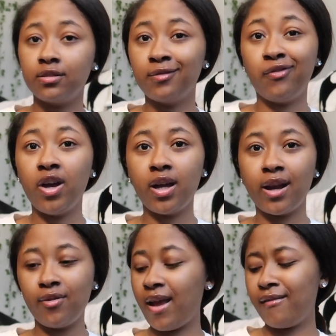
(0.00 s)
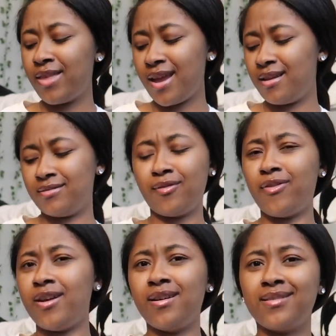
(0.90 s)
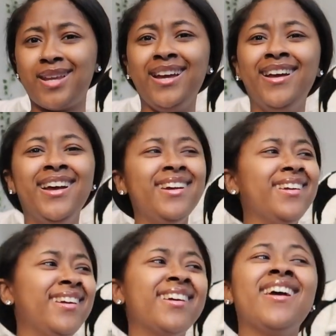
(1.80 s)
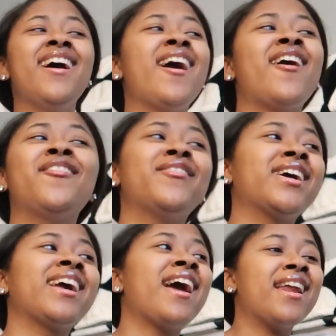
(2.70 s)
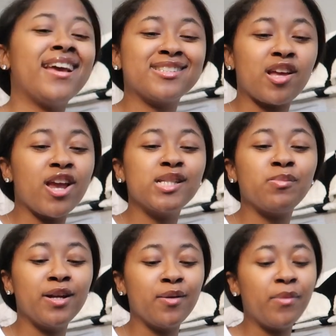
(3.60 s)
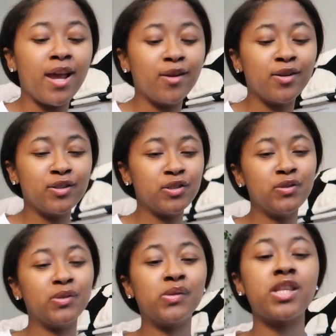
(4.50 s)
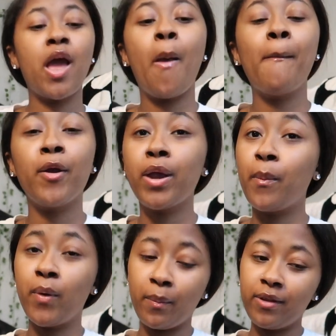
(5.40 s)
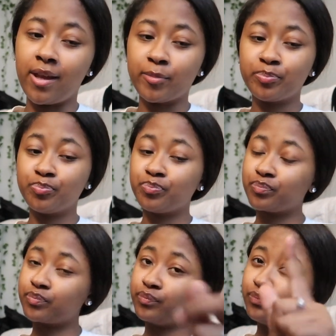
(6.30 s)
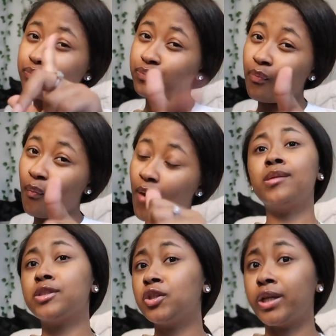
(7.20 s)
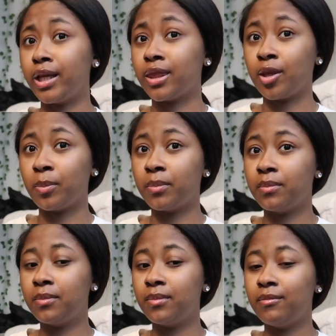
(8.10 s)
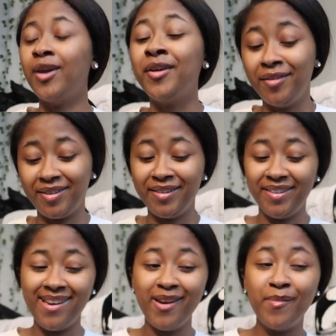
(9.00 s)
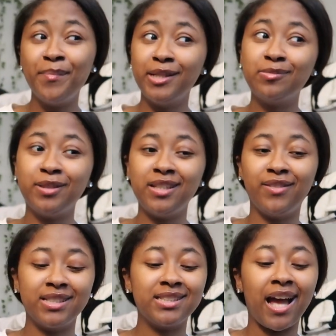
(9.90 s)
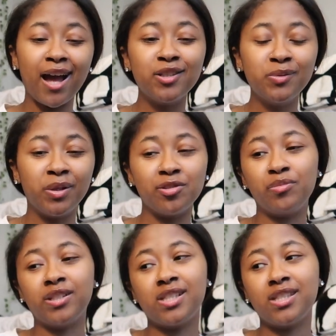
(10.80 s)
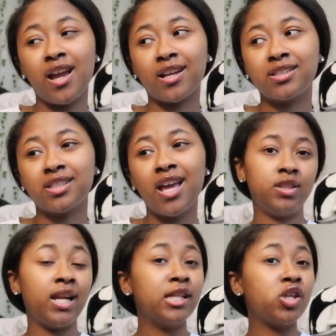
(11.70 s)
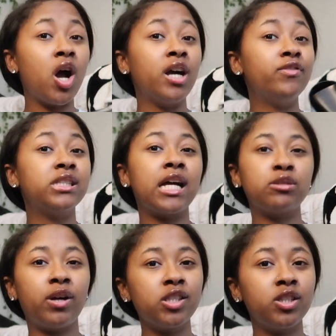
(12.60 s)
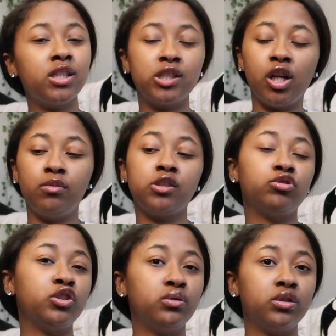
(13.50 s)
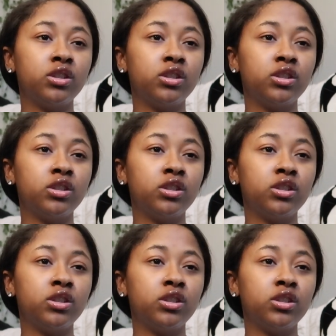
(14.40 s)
Fuck, I don't have that. Fuck. I don't fucking have that. So I ain't spending a band on no shoes. Period, point blank. But I'm still gonna get them. Best believe, because I do want to Balenciagas. The next haul, if it's not sponsored, it's gonna be some shoes.